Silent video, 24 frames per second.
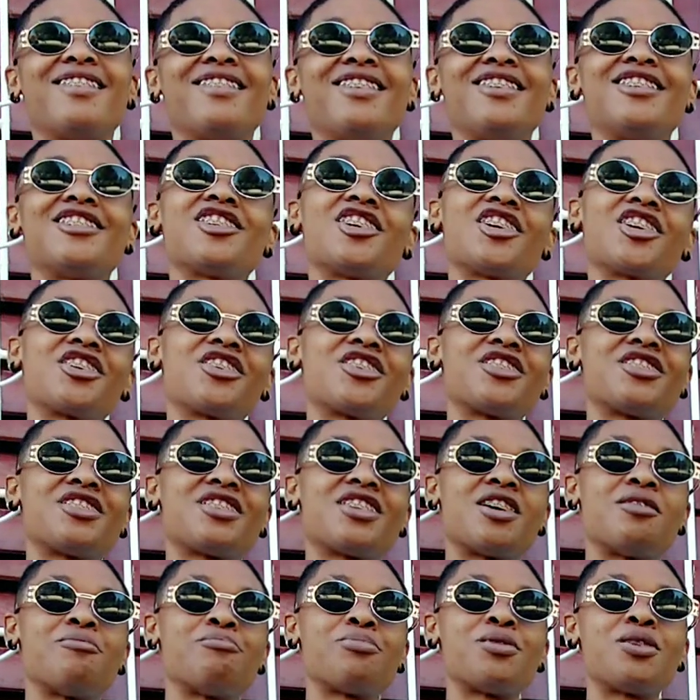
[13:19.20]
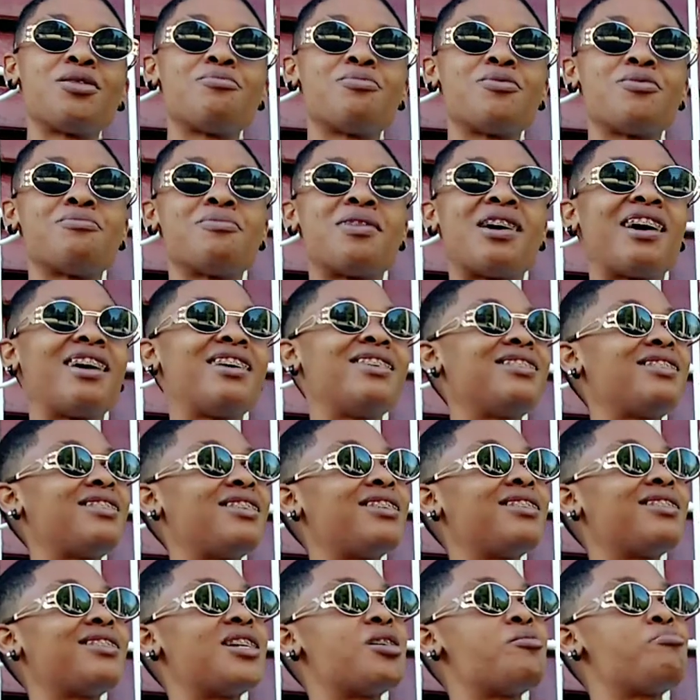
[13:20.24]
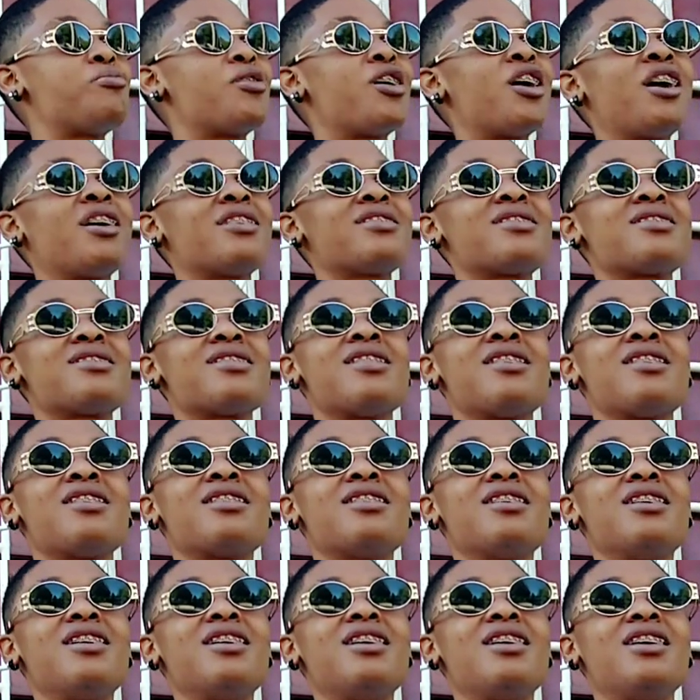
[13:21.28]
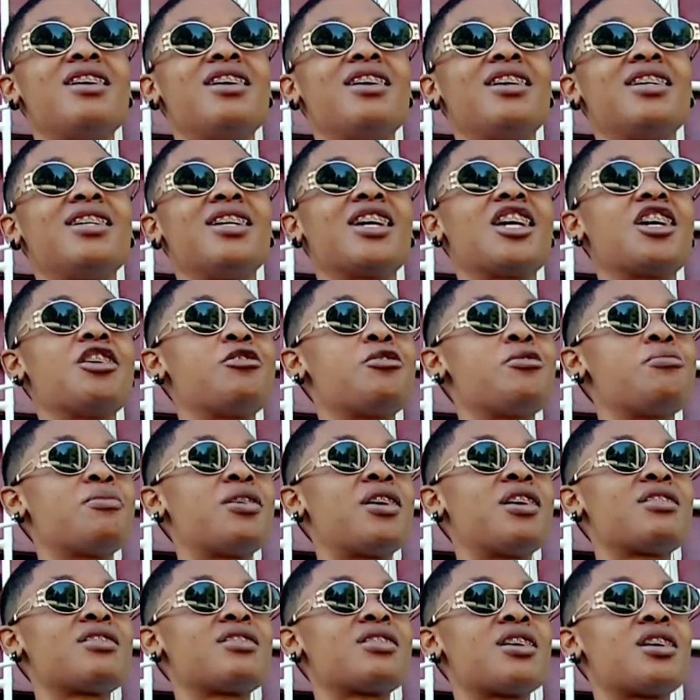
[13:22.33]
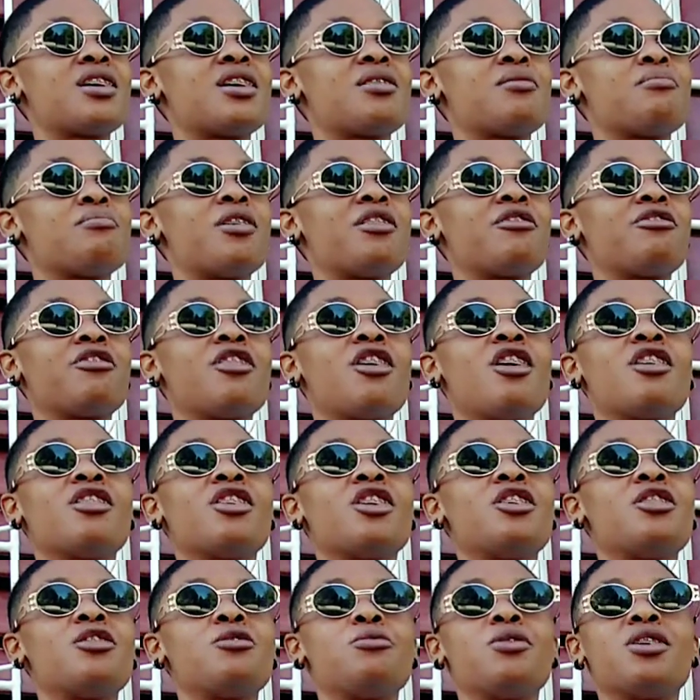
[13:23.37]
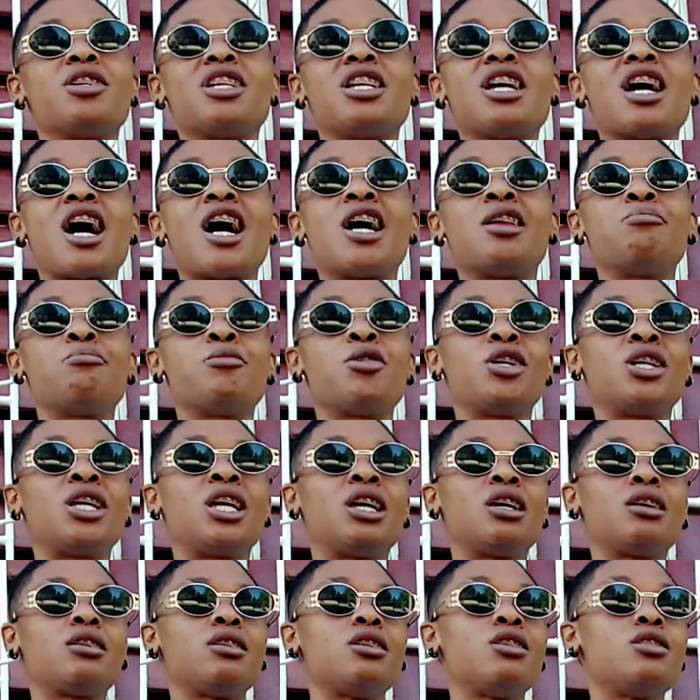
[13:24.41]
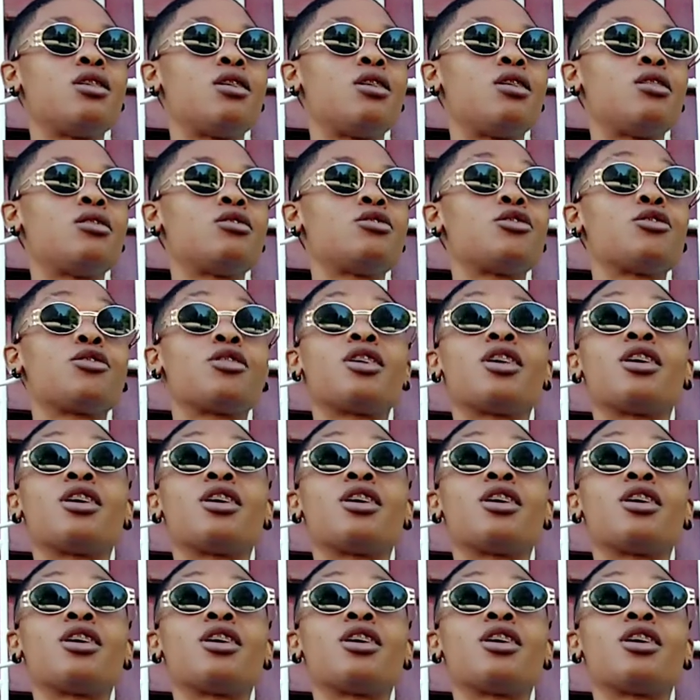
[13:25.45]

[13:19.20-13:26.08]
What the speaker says: these are Christian people. My auntie is a pastor. You get what I say? My father, when he had money, he took